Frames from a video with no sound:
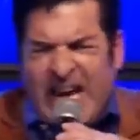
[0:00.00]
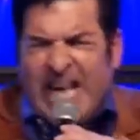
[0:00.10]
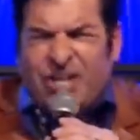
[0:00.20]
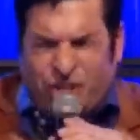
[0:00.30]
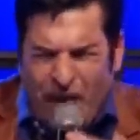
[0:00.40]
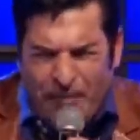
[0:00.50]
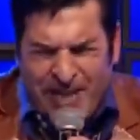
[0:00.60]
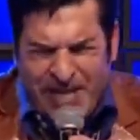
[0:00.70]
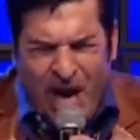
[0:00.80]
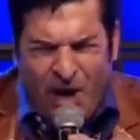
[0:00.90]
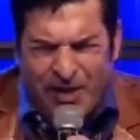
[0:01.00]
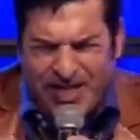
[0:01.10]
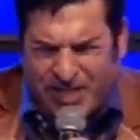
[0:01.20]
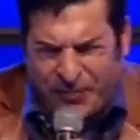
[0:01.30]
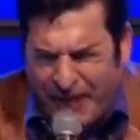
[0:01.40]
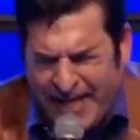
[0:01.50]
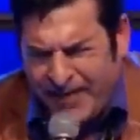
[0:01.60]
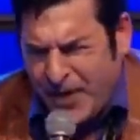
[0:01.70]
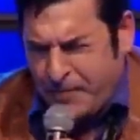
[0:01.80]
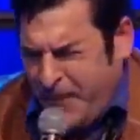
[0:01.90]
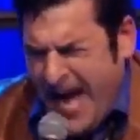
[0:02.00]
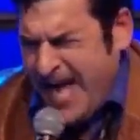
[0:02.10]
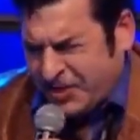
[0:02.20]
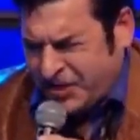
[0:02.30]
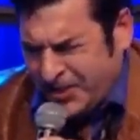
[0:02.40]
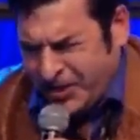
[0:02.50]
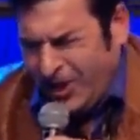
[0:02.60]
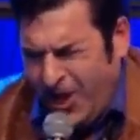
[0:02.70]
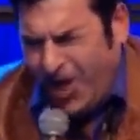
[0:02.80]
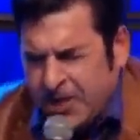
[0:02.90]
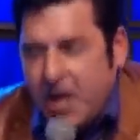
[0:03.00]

shall be known as a thing of the past, says the Lord.